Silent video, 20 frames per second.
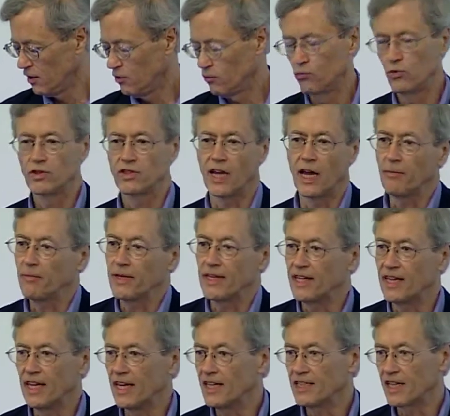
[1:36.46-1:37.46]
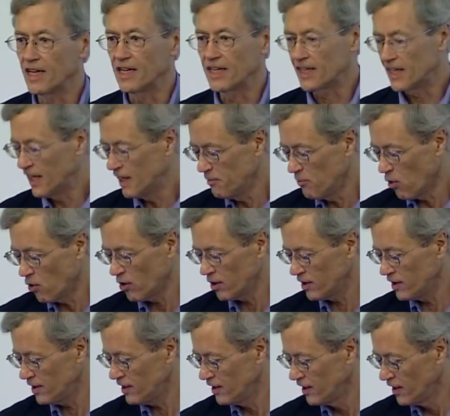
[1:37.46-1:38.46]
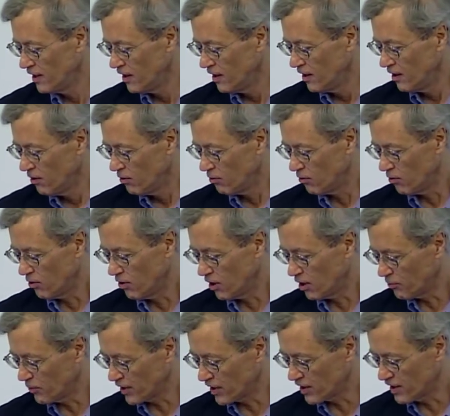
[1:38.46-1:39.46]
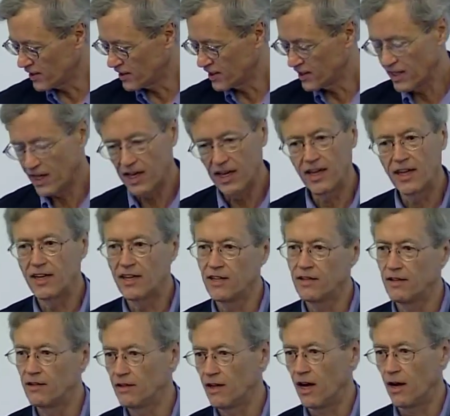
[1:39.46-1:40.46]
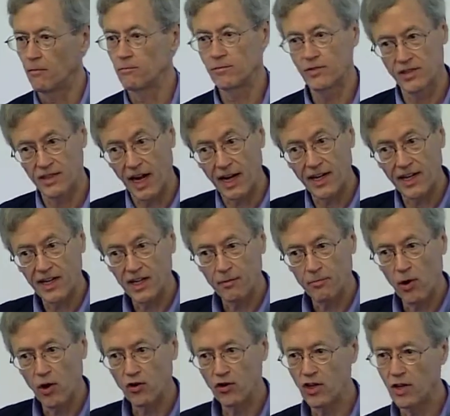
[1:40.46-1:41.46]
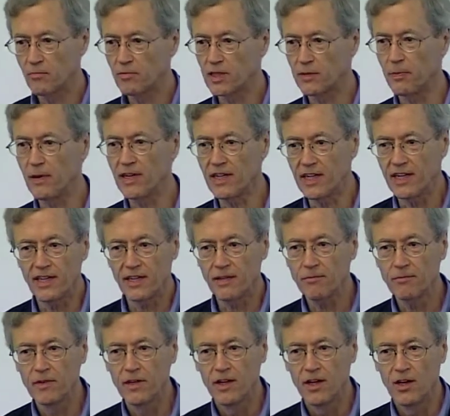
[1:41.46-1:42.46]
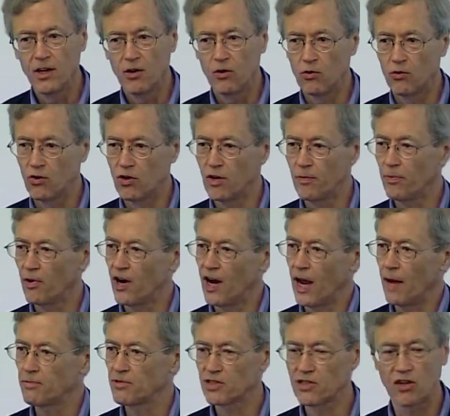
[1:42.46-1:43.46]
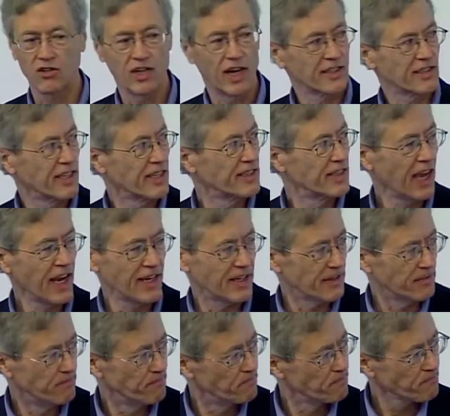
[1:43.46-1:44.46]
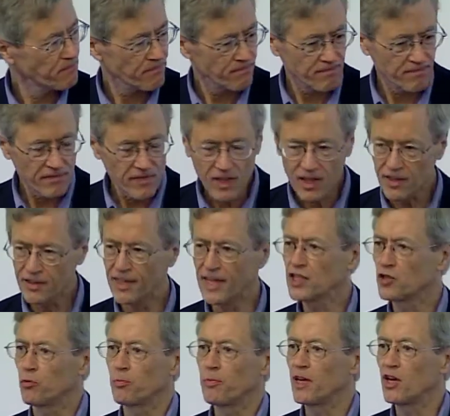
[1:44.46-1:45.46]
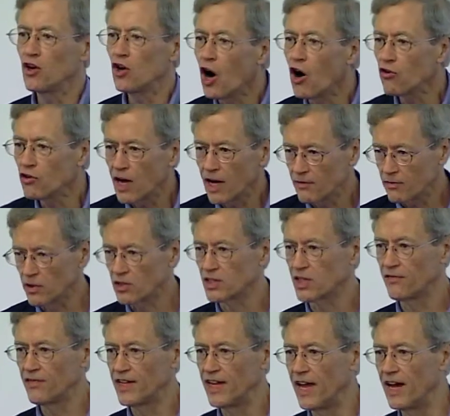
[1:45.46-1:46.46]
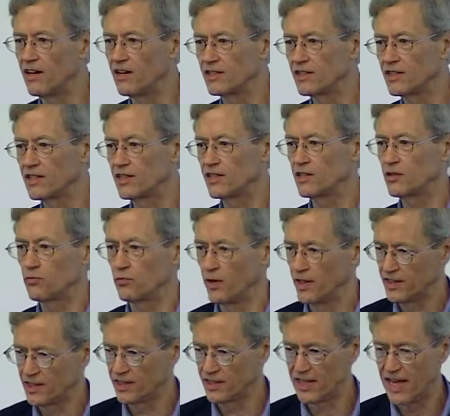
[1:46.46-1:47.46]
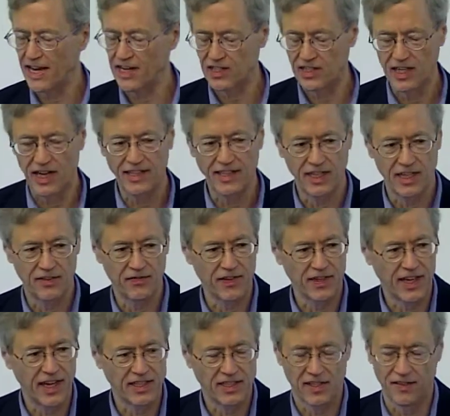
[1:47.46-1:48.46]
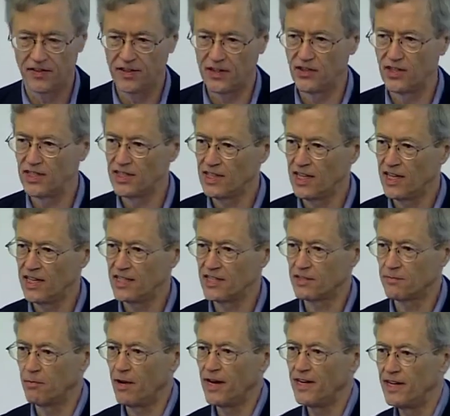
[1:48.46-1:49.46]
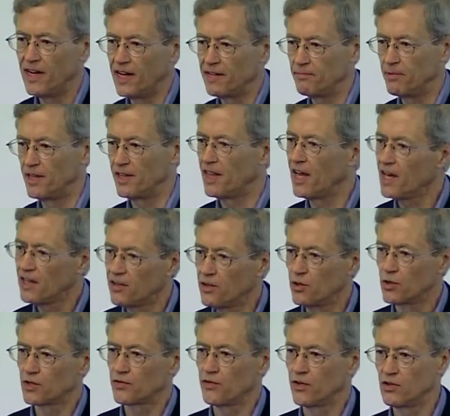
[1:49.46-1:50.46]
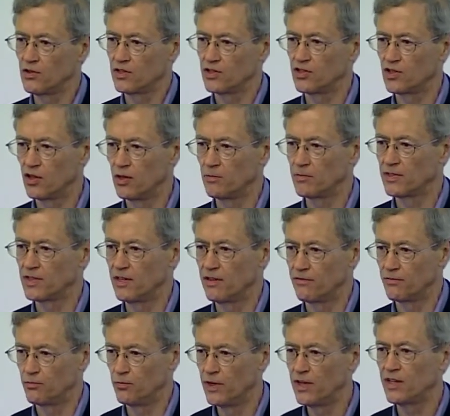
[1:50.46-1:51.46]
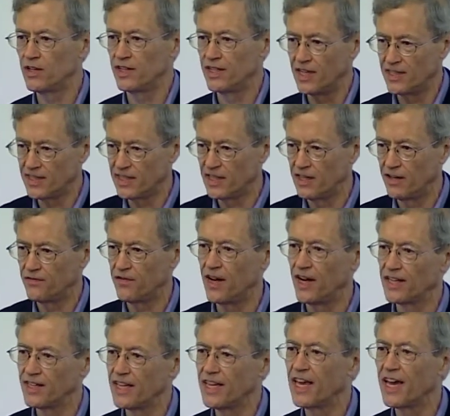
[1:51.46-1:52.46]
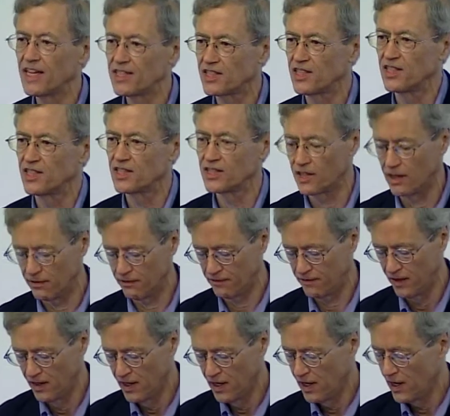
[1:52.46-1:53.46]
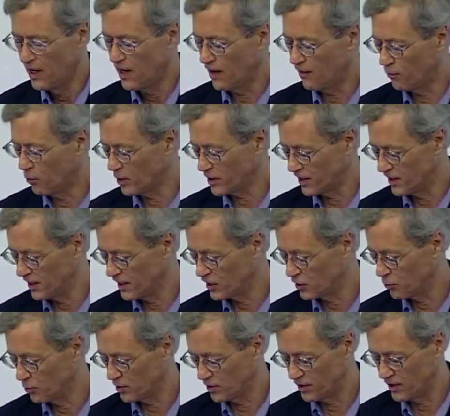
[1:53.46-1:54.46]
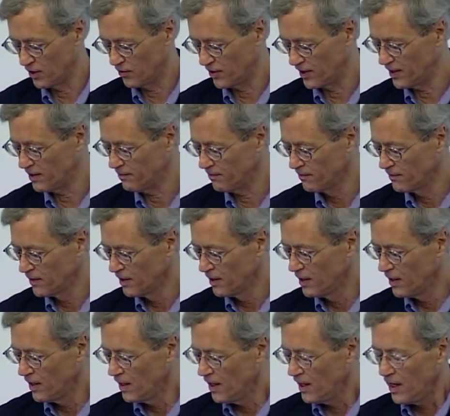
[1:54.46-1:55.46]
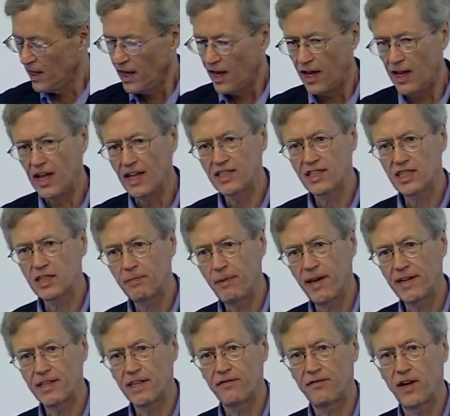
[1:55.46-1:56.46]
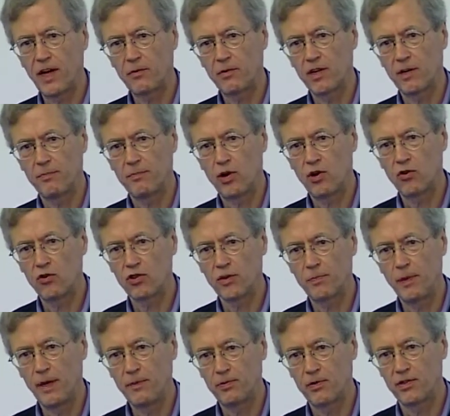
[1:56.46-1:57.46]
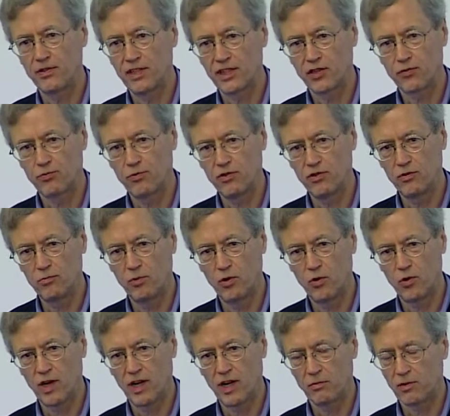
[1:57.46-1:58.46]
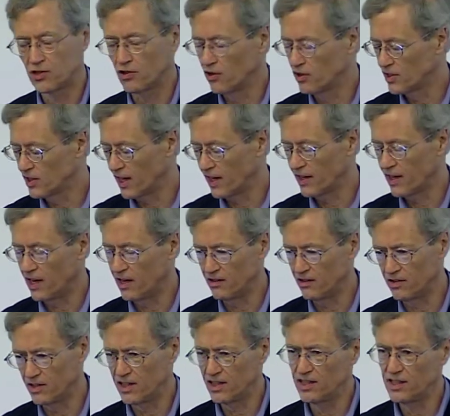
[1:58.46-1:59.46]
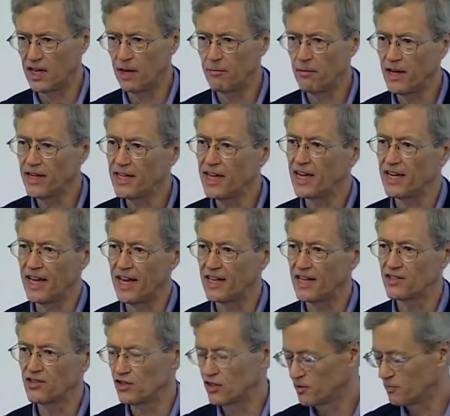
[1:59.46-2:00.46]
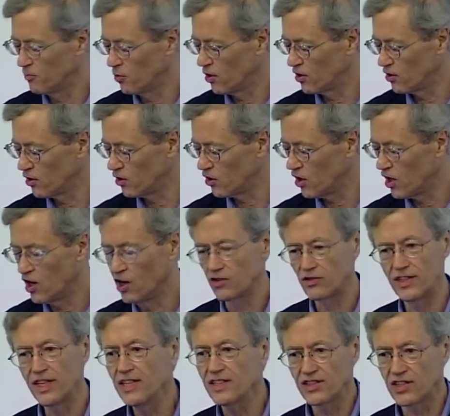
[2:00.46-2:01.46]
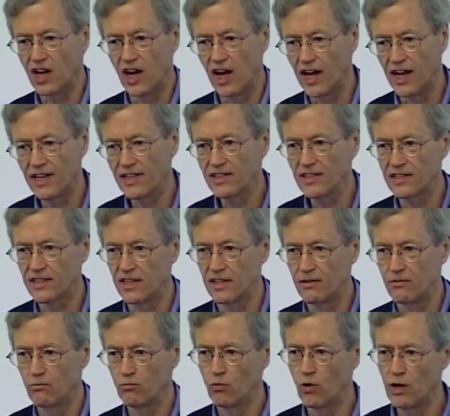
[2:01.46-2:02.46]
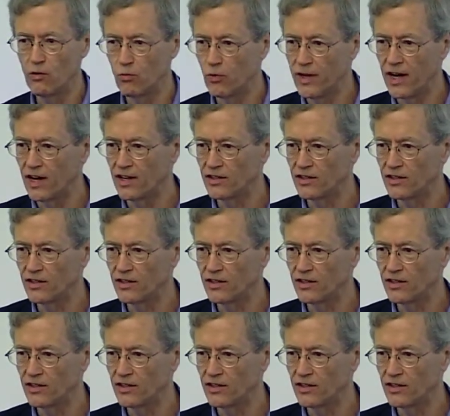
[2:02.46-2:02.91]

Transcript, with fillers: We're typing keys on a keyboard, or we could say, I'm standing at a podium speaking, or perhaps collecting data. These would be low levels of analysis, which as action identification theory says, might not be that useful in terms of really identifying the essence of, of what it is we're doing. And I suspect if I were to poll the people in this room who are research psychologists, I might get answers more along these lines that what we are